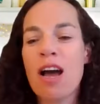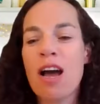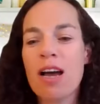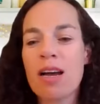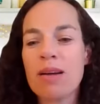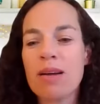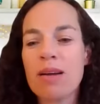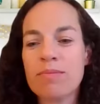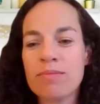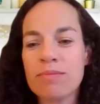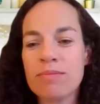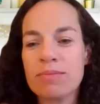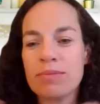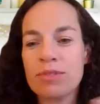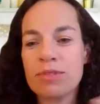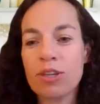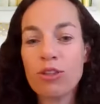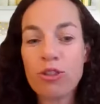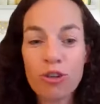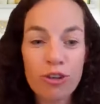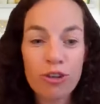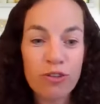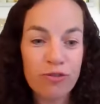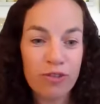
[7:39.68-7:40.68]
to
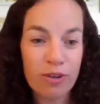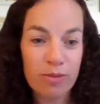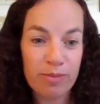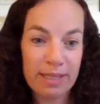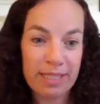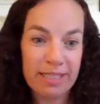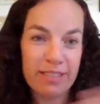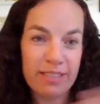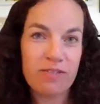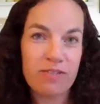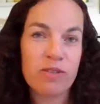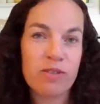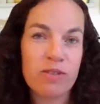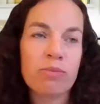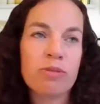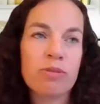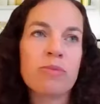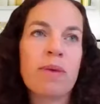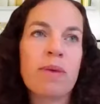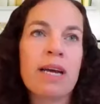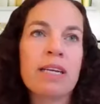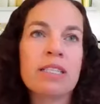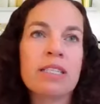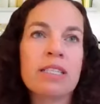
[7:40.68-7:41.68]
learn from these different
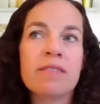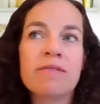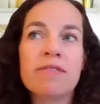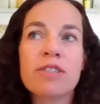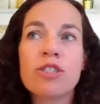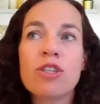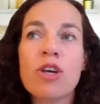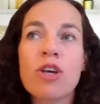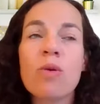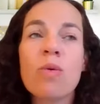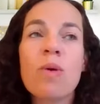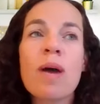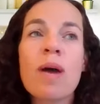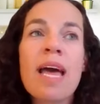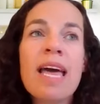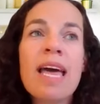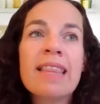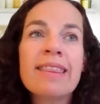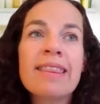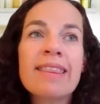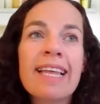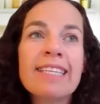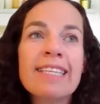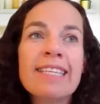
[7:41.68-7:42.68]
perspectives. So
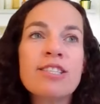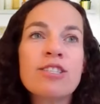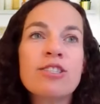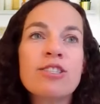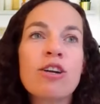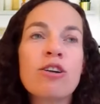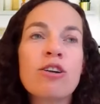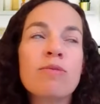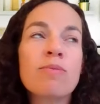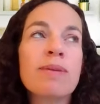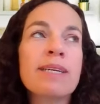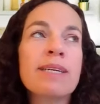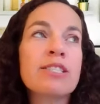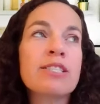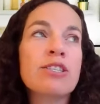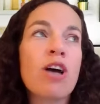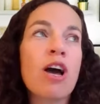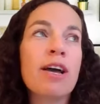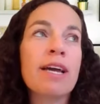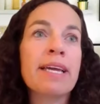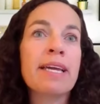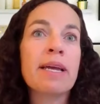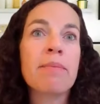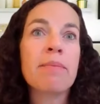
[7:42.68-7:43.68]
let's start by
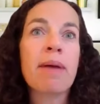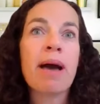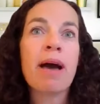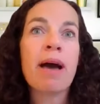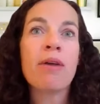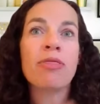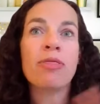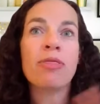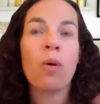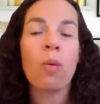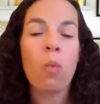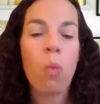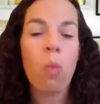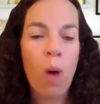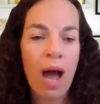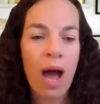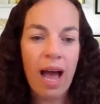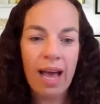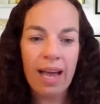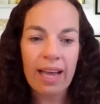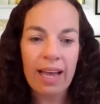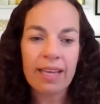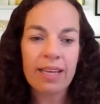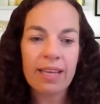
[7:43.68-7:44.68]
talking about the
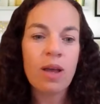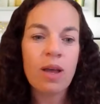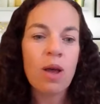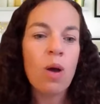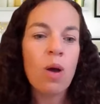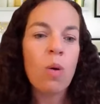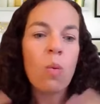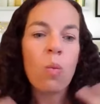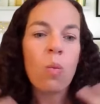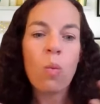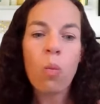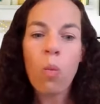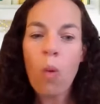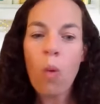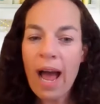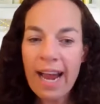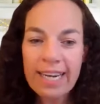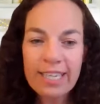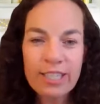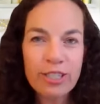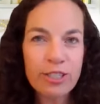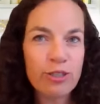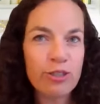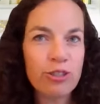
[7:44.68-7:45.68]
why.
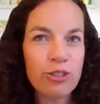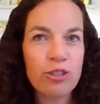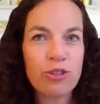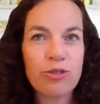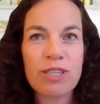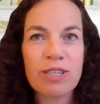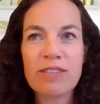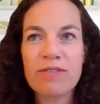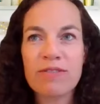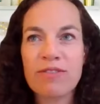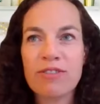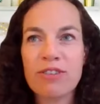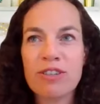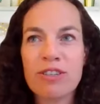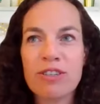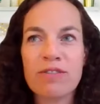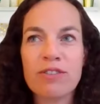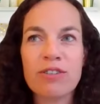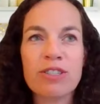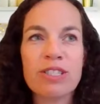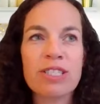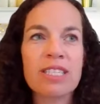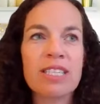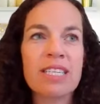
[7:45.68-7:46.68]
Why do you screen for
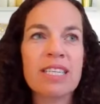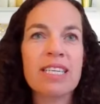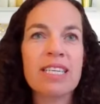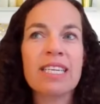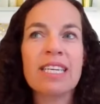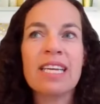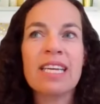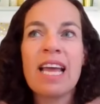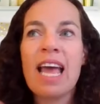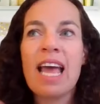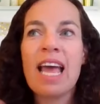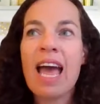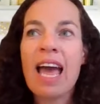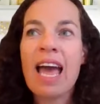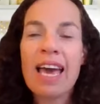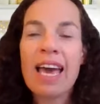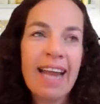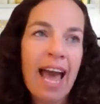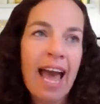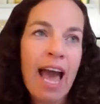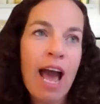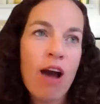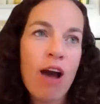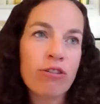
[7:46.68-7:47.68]
adversity and
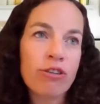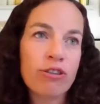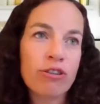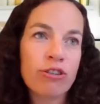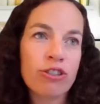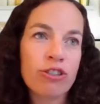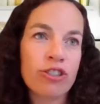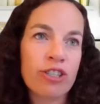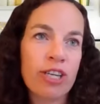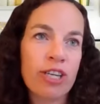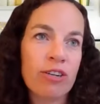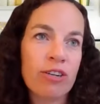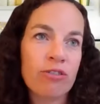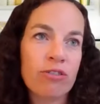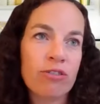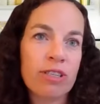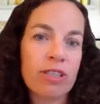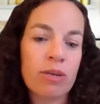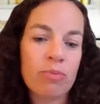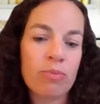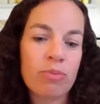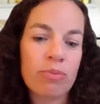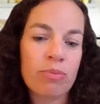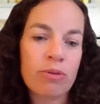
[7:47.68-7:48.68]
how you're generally
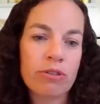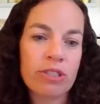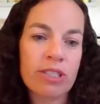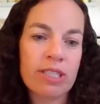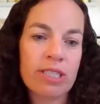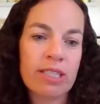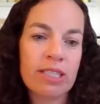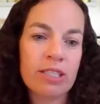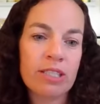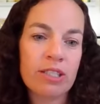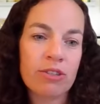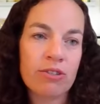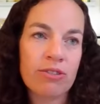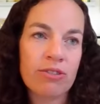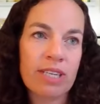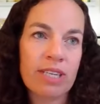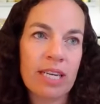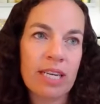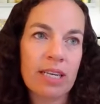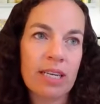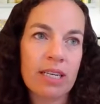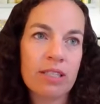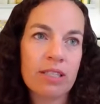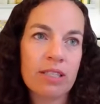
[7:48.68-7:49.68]
approaching
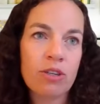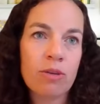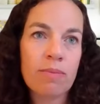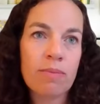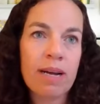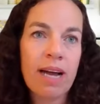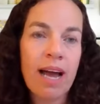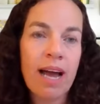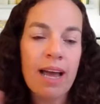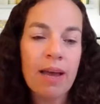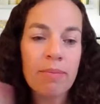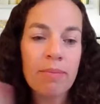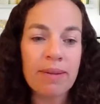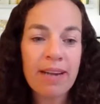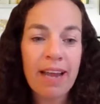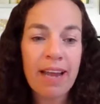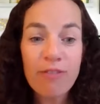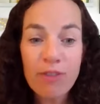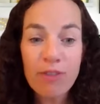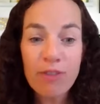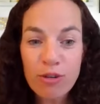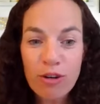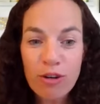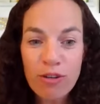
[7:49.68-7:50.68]
screening? So Makai, I'm going to
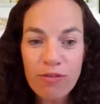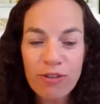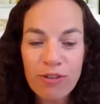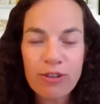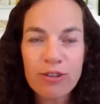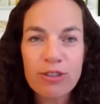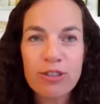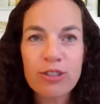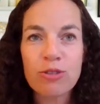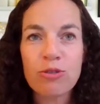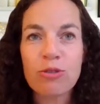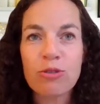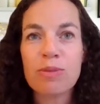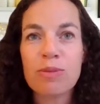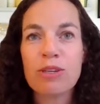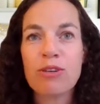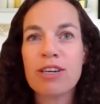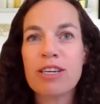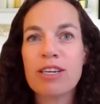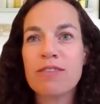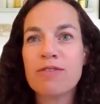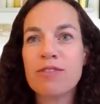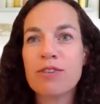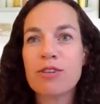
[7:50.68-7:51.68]
have you go first. So it'd be
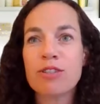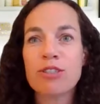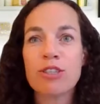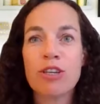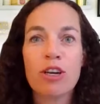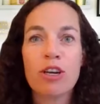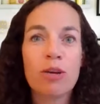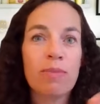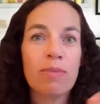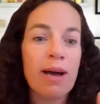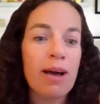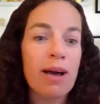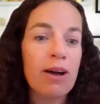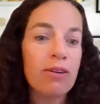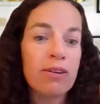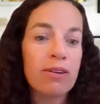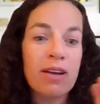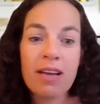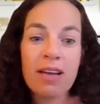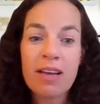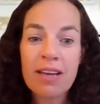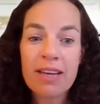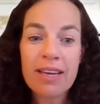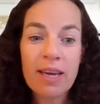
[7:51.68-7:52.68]
great if you could talk about,
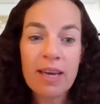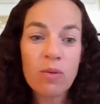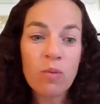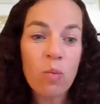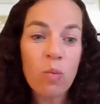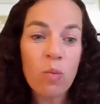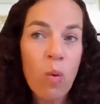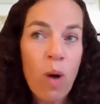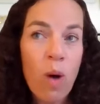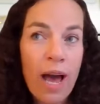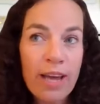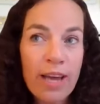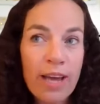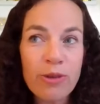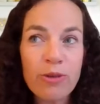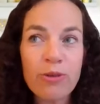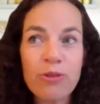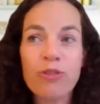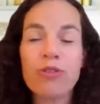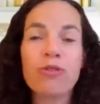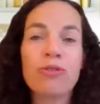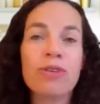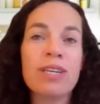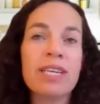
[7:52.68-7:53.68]
again, why you
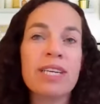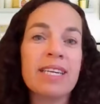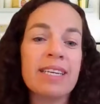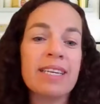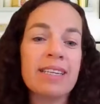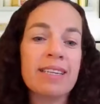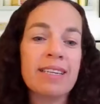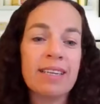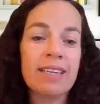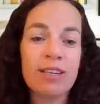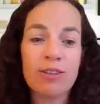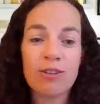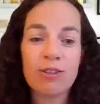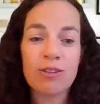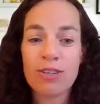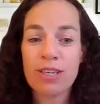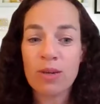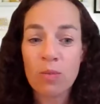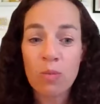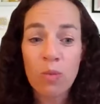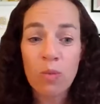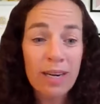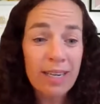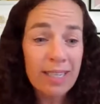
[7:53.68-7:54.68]
screen,
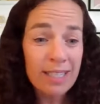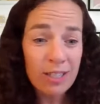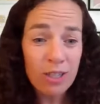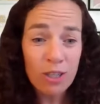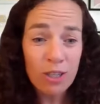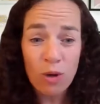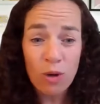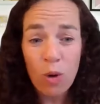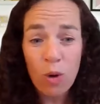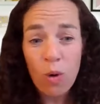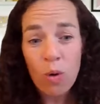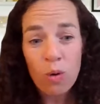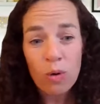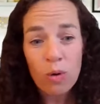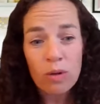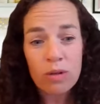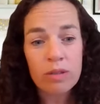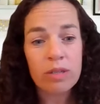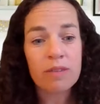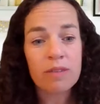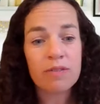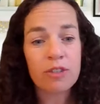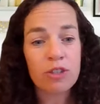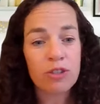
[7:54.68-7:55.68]
including what is the
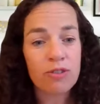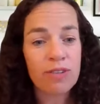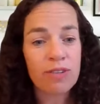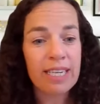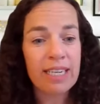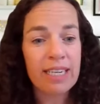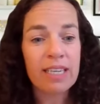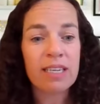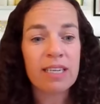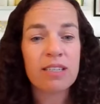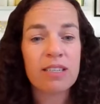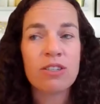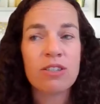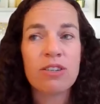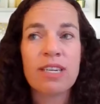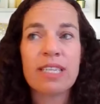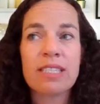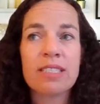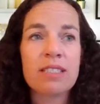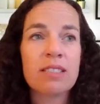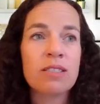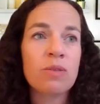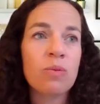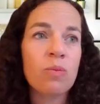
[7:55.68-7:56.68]
goal of screening under
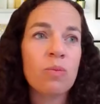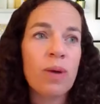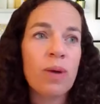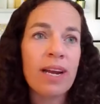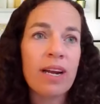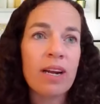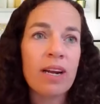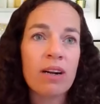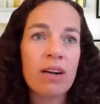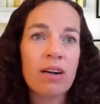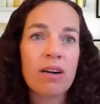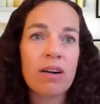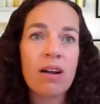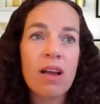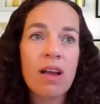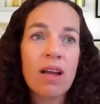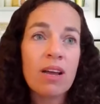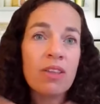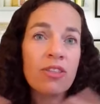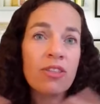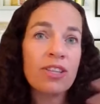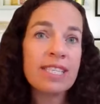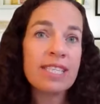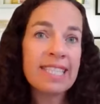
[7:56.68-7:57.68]
ACEs Aware,
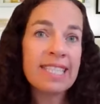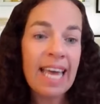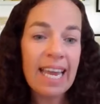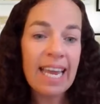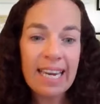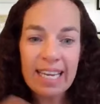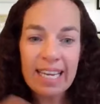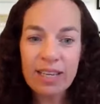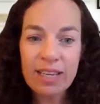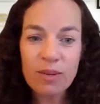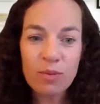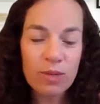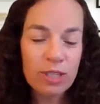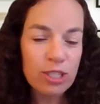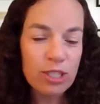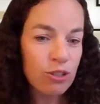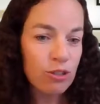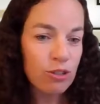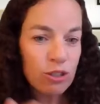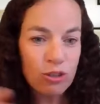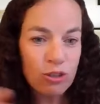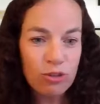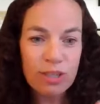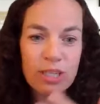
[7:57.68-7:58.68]
the setting in which
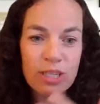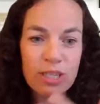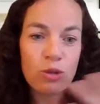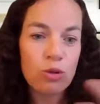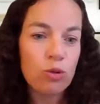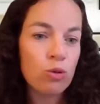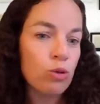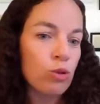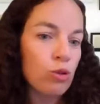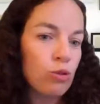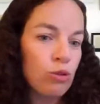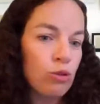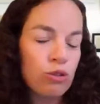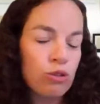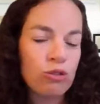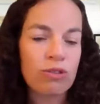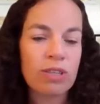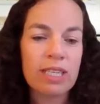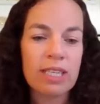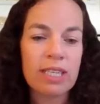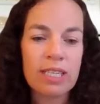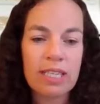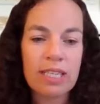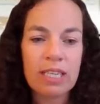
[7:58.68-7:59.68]
you screen, who you
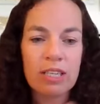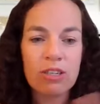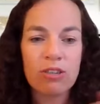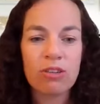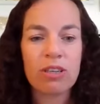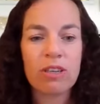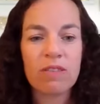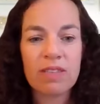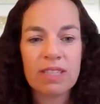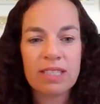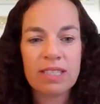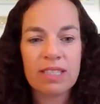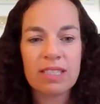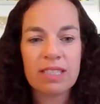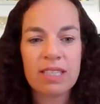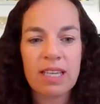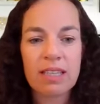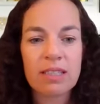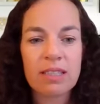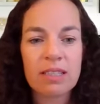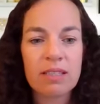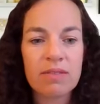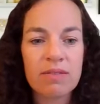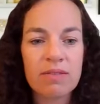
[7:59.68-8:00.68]
screen. Can you give us a
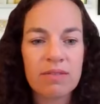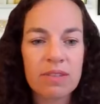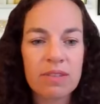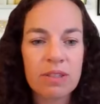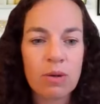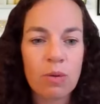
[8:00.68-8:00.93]
sense of